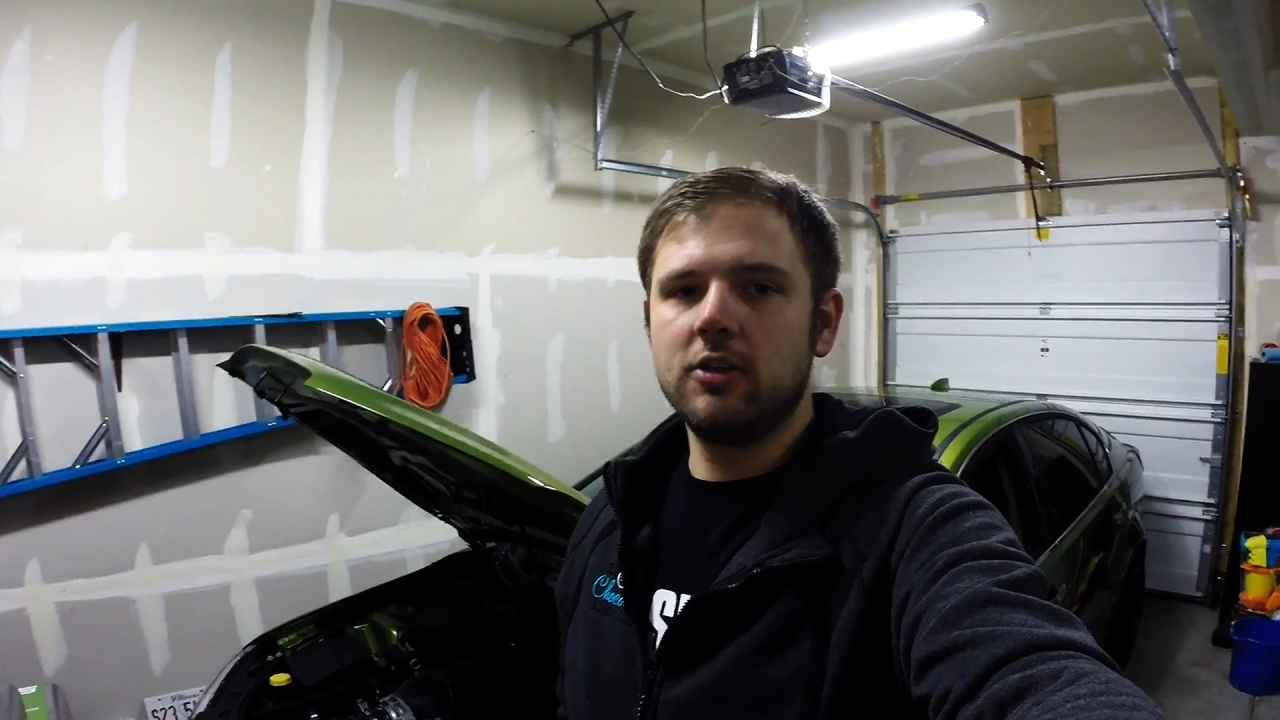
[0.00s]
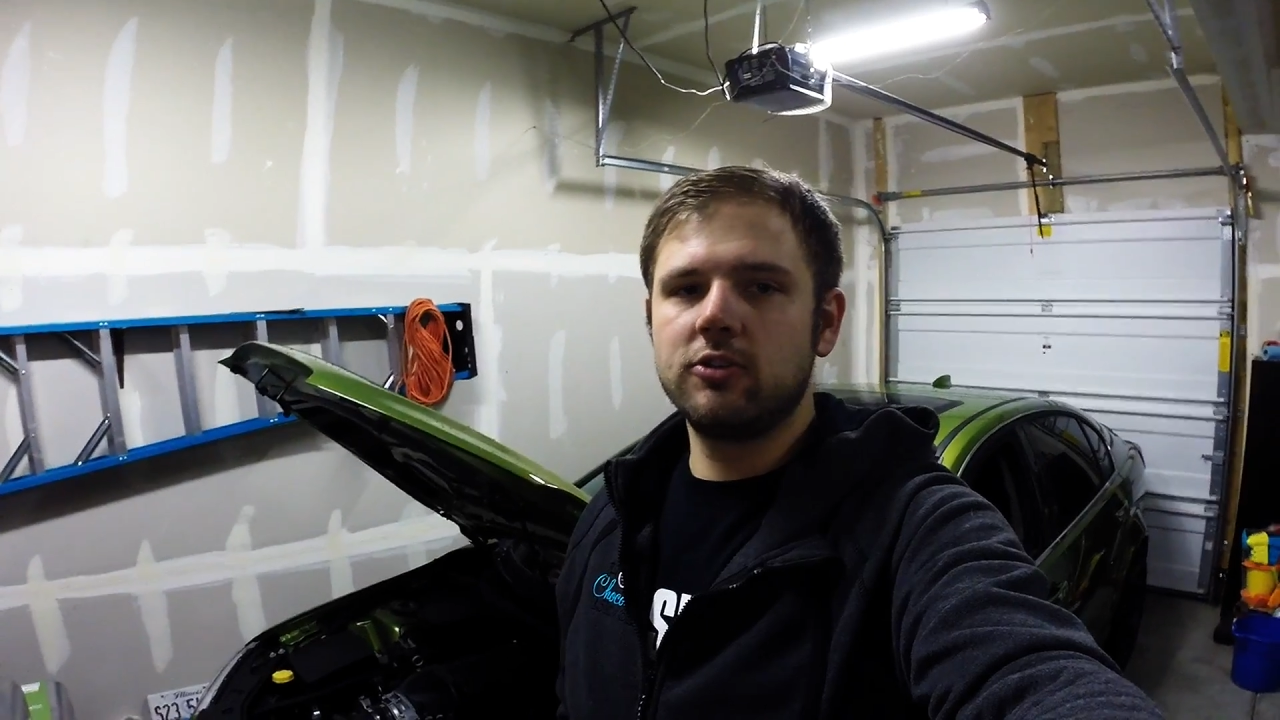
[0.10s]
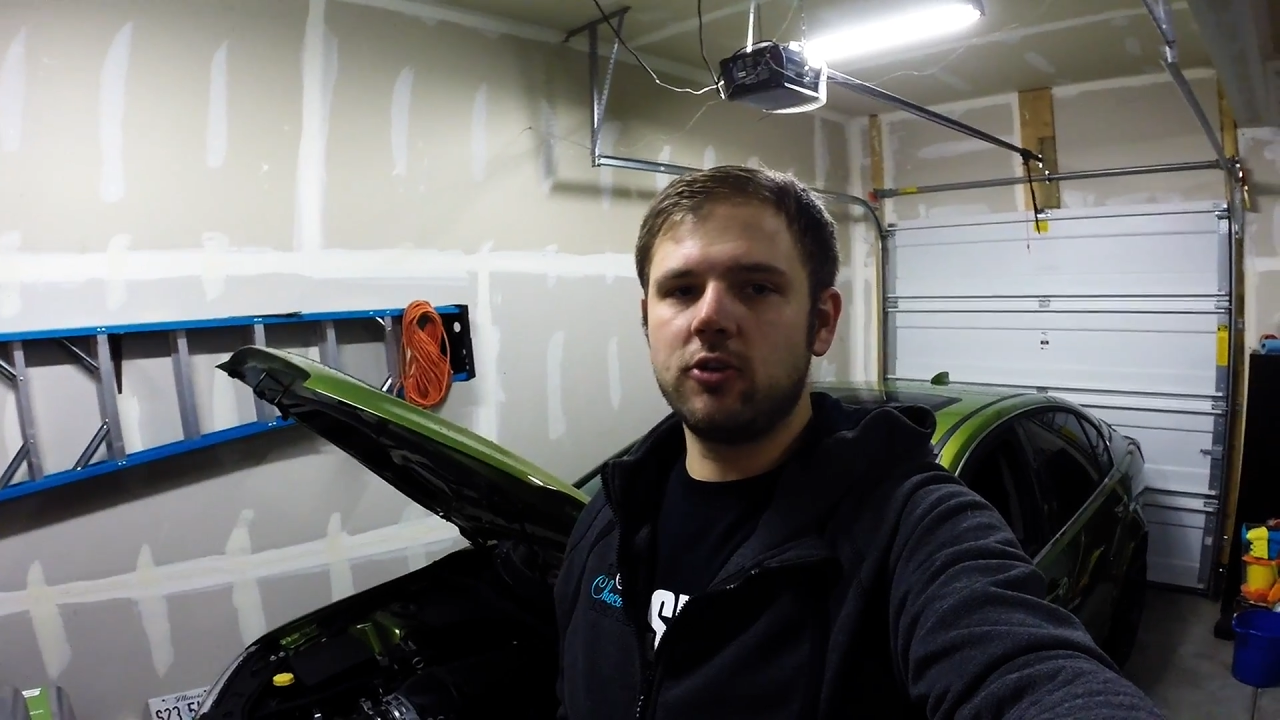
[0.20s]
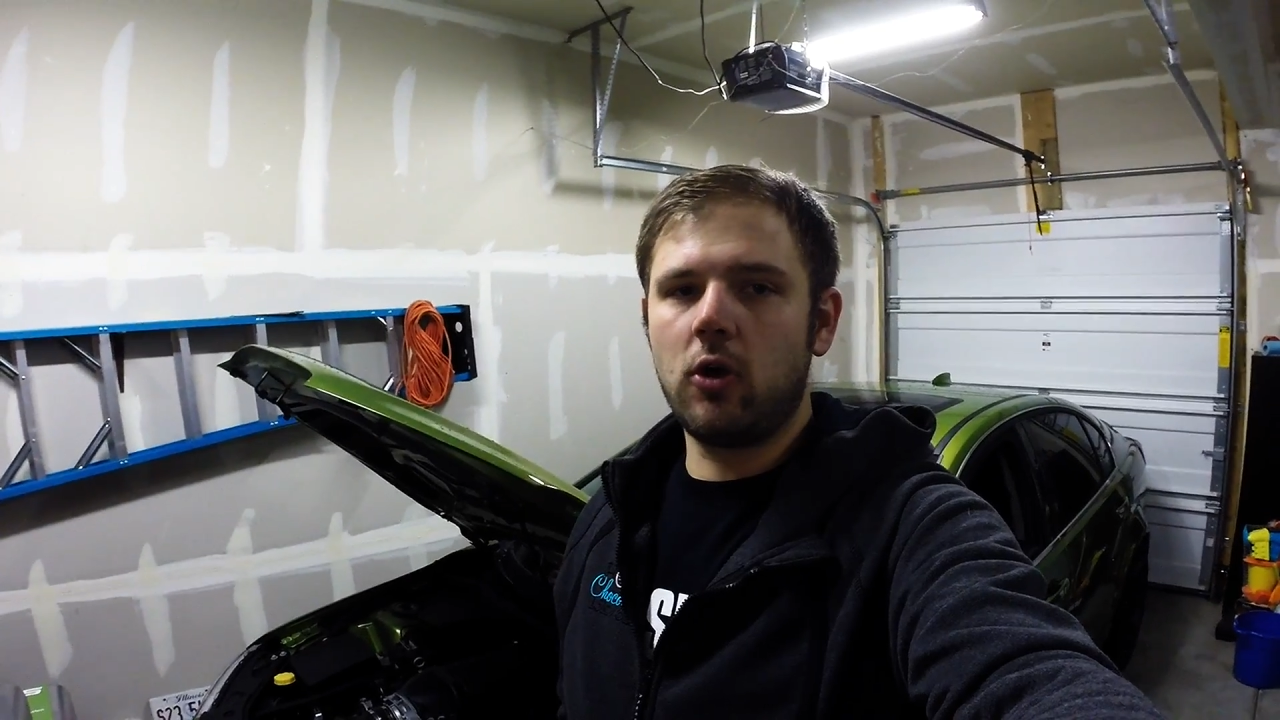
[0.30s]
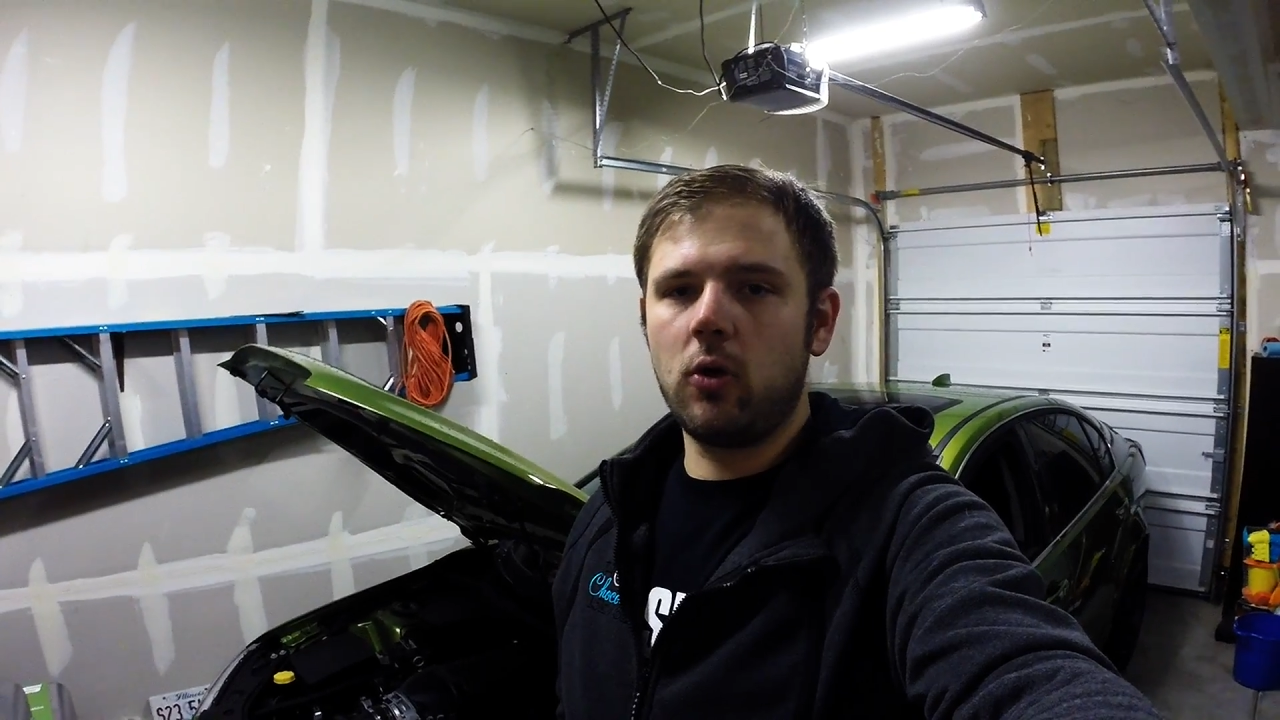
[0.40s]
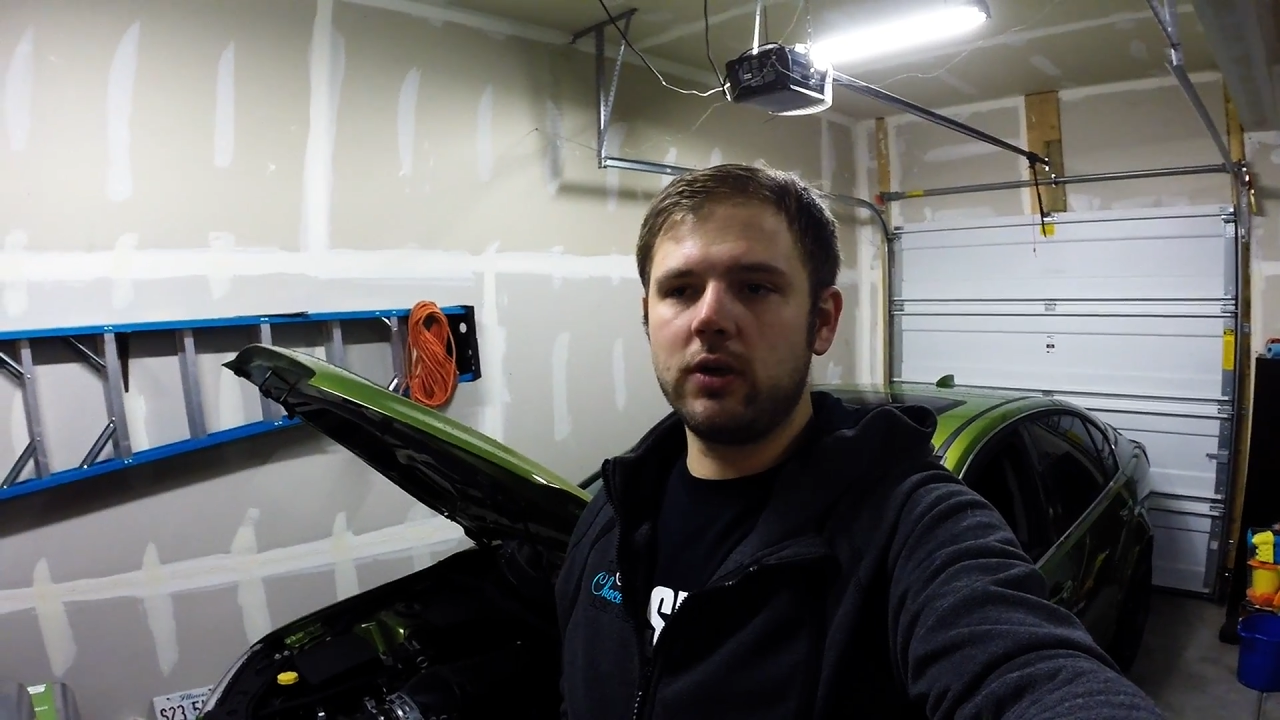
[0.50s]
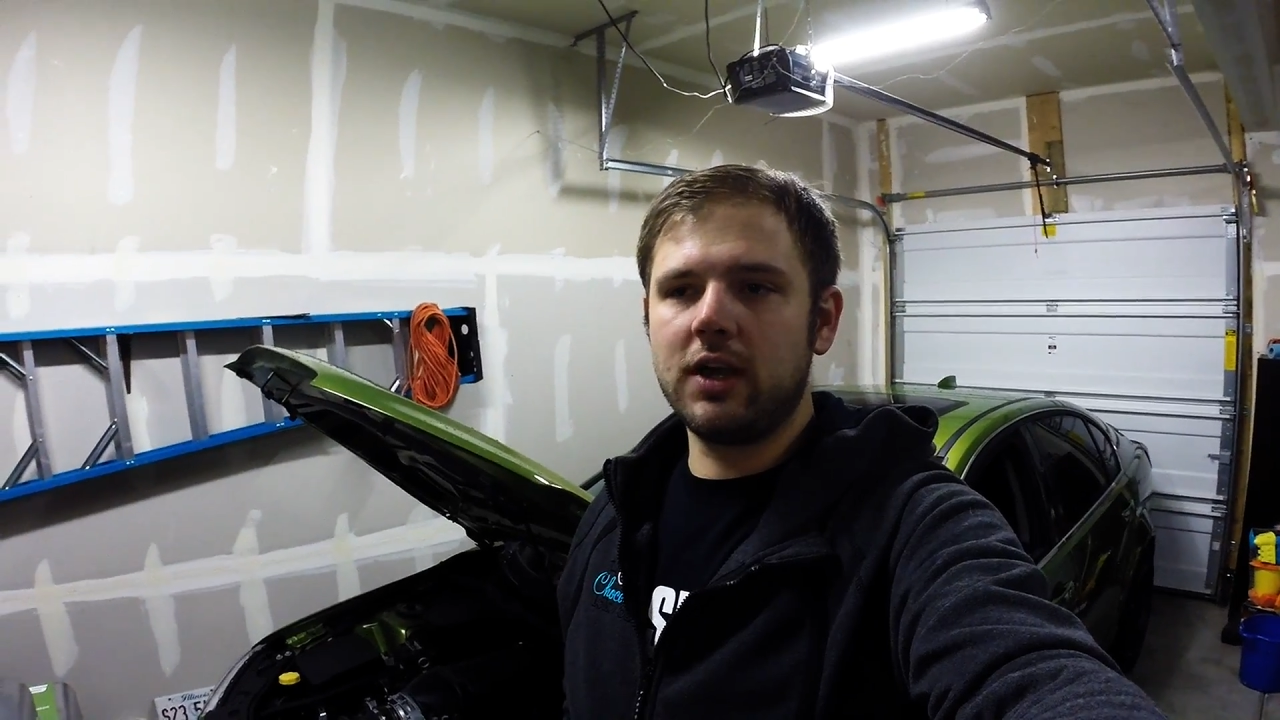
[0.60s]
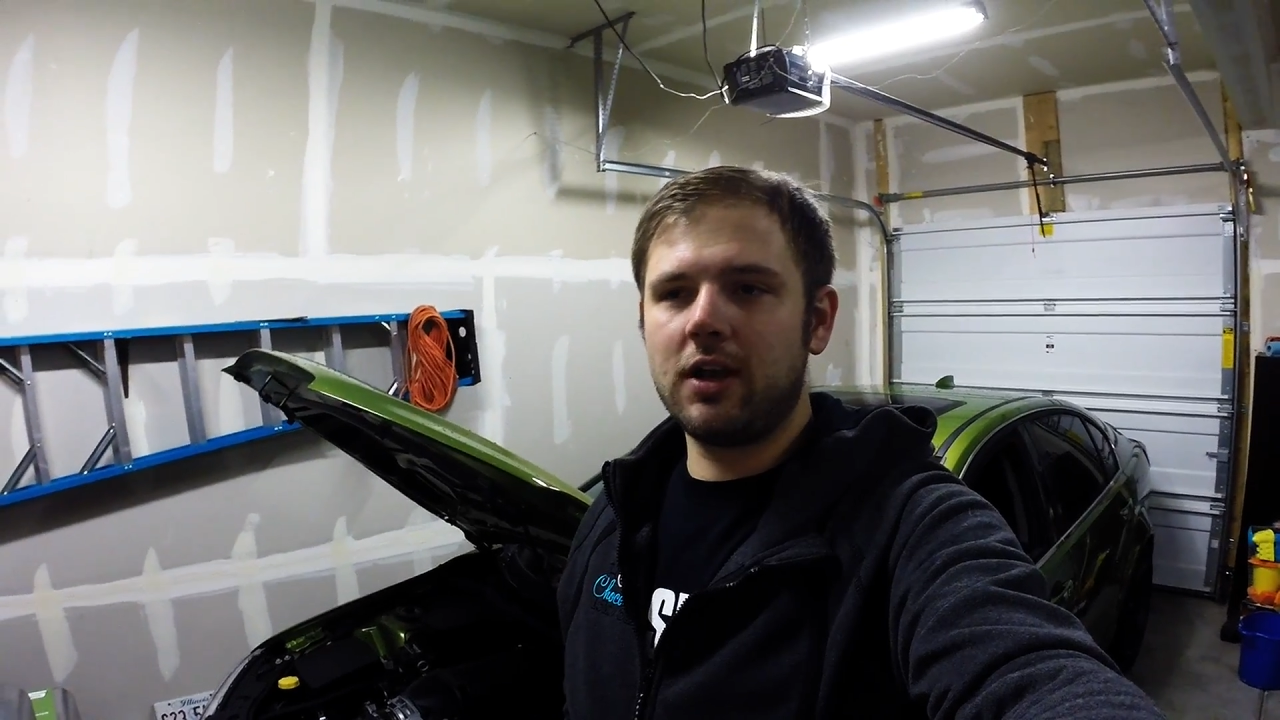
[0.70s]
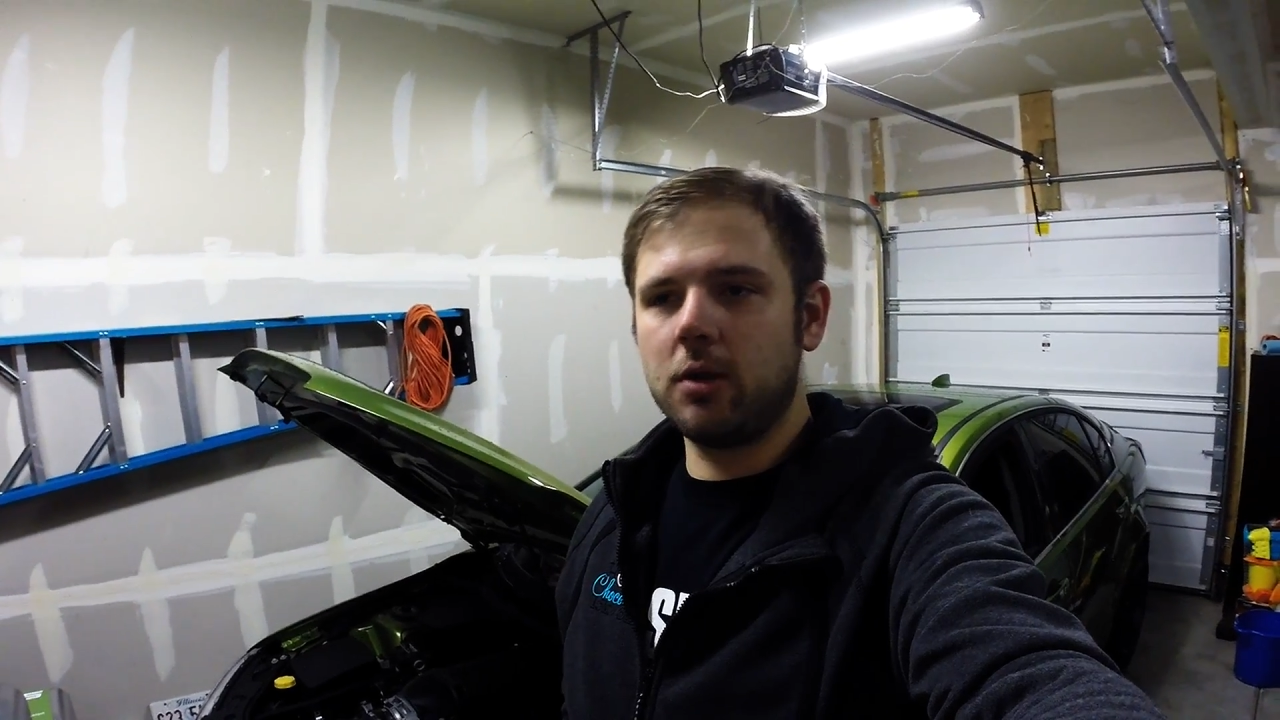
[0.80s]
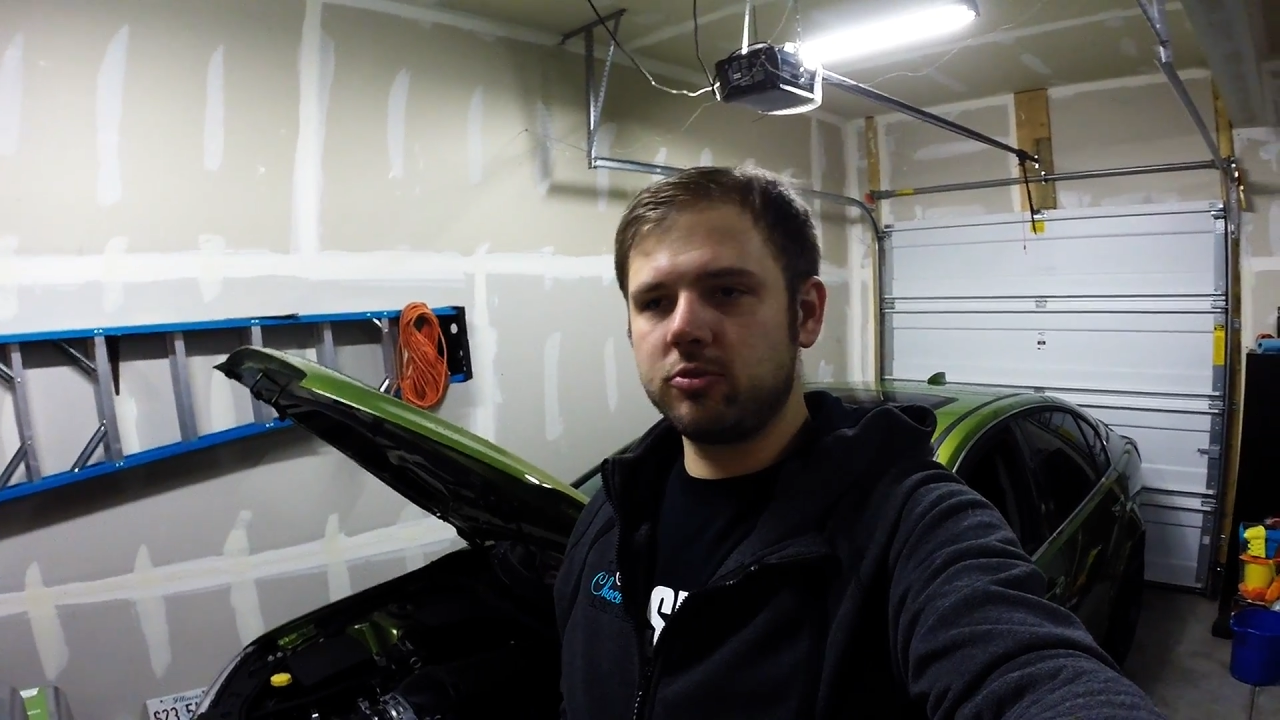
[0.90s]
So he
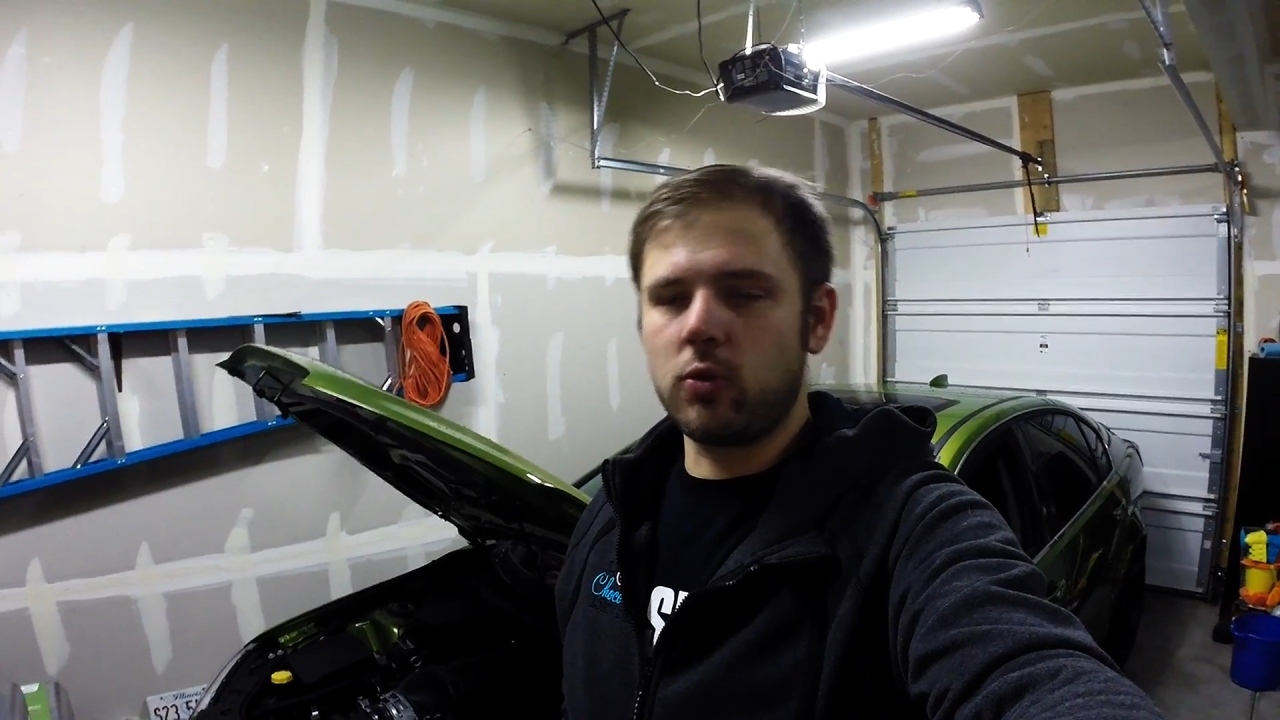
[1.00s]
ended up